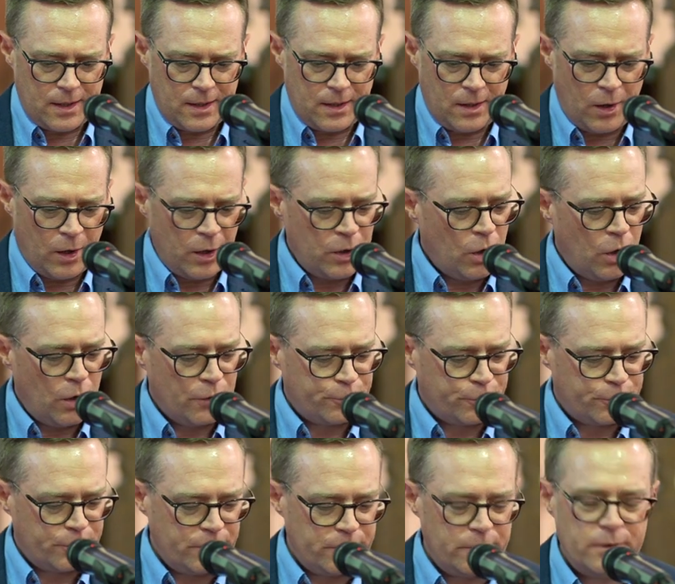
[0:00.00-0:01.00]
"How
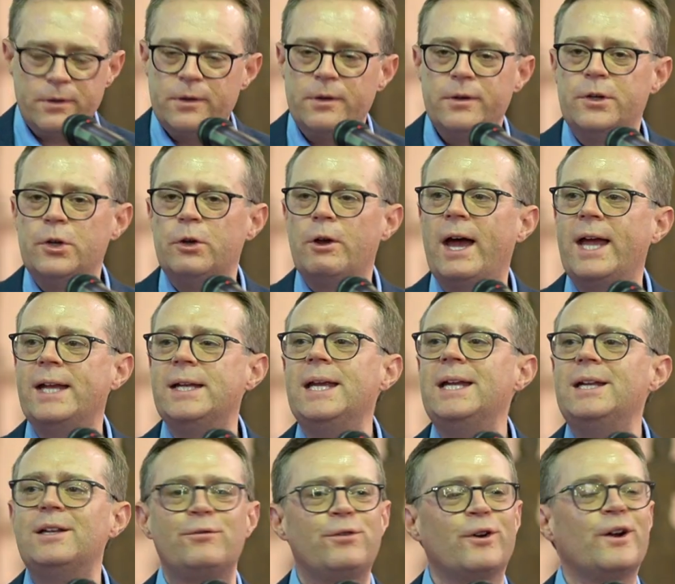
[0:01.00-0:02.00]
often do I
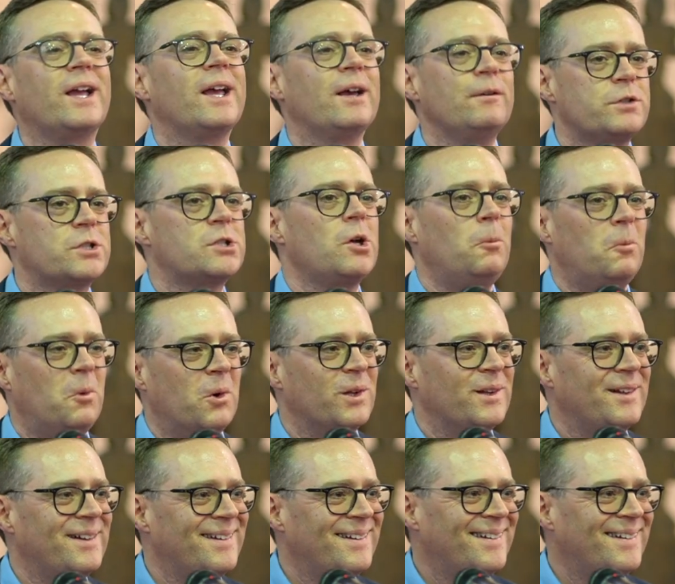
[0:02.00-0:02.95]
need to forgive someone?"